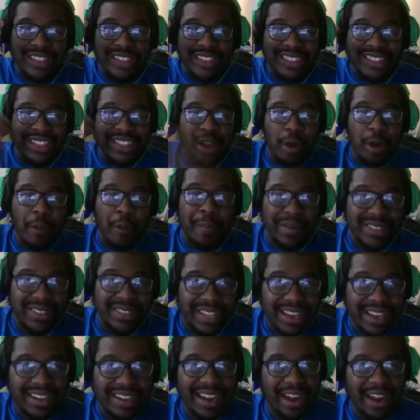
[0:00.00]
You can still
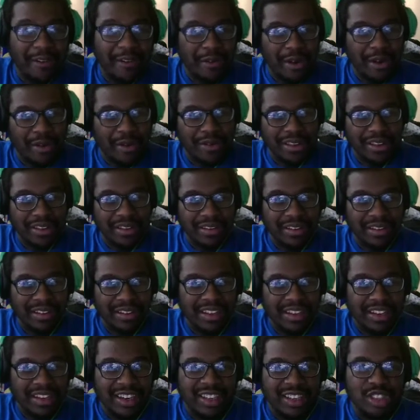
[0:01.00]
protect Irolia,
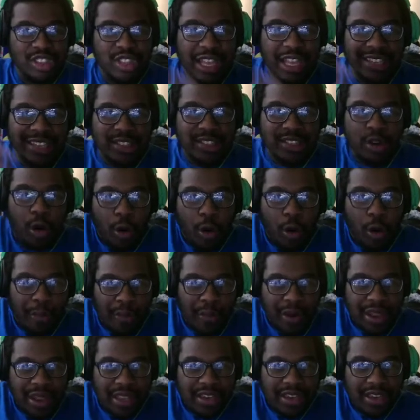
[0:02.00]
because that's the whole
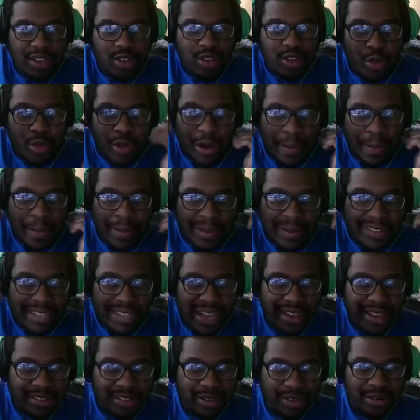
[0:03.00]
point. You want to
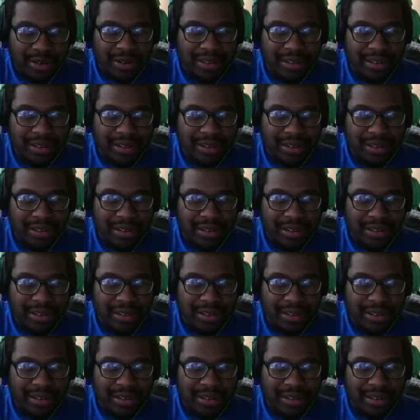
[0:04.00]
protect her.